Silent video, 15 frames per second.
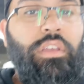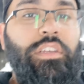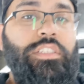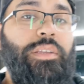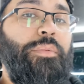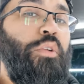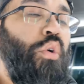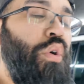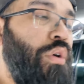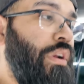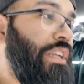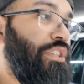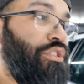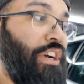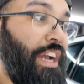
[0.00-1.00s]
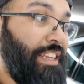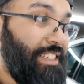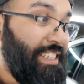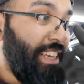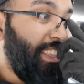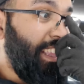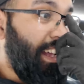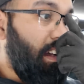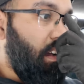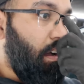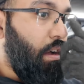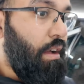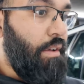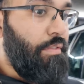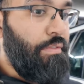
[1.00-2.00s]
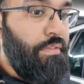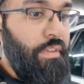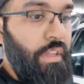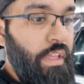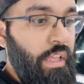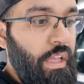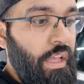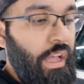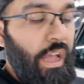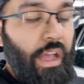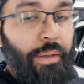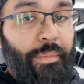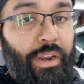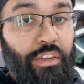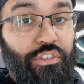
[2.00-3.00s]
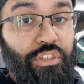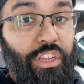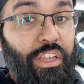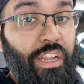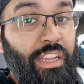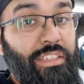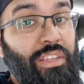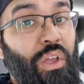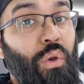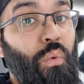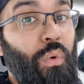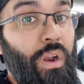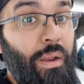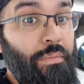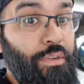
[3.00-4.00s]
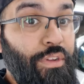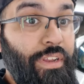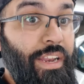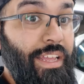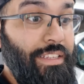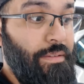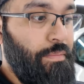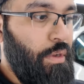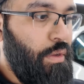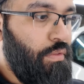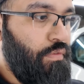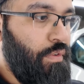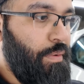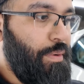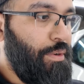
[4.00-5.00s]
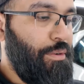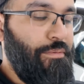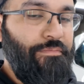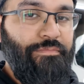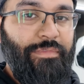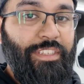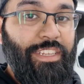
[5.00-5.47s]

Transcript: So I'm gonna awkwardly try to take that off, and I'll show you guys what I'm doing as I'm going through it all.